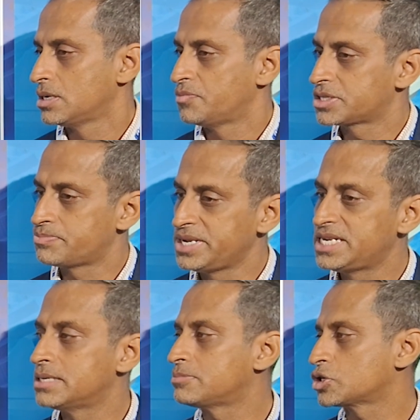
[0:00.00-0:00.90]
With
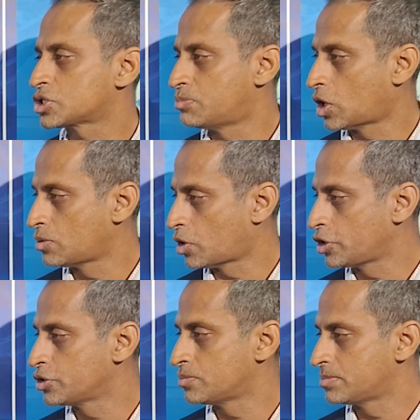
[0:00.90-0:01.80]
medium to small
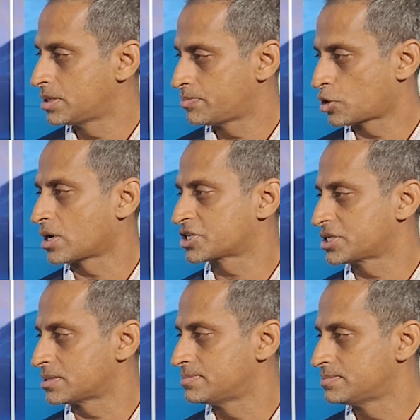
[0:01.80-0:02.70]
volume production.